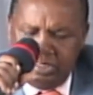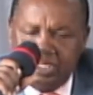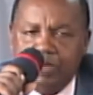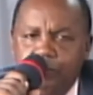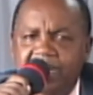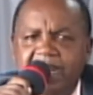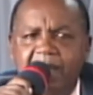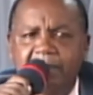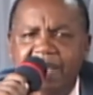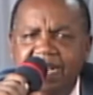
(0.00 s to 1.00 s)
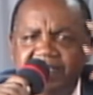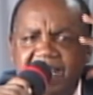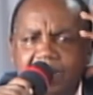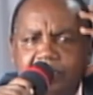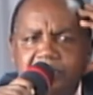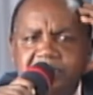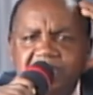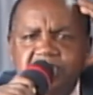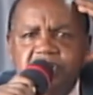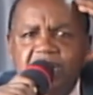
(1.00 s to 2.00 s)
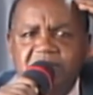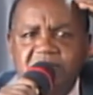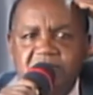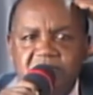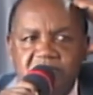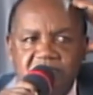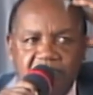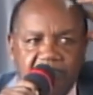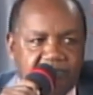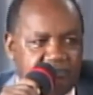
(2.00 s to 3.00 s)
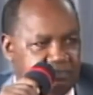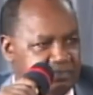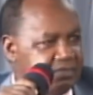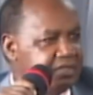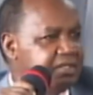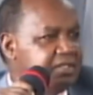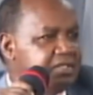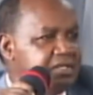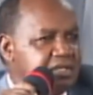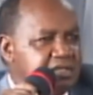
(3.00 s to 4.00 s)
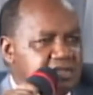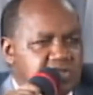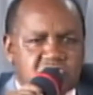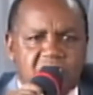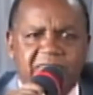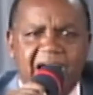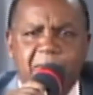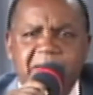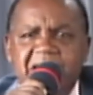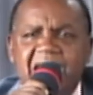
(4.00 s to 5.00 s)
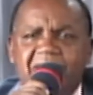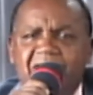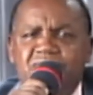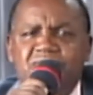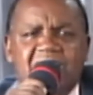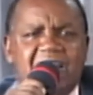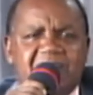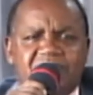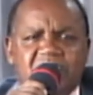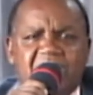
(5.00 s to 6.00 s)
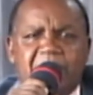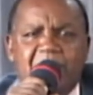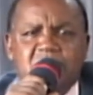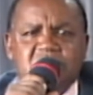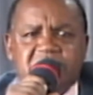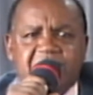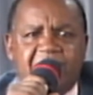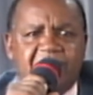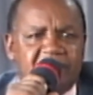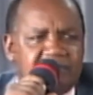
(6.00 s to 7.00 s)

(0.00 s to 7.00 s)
And when our minds are conditioned so that we never feel anything about sin,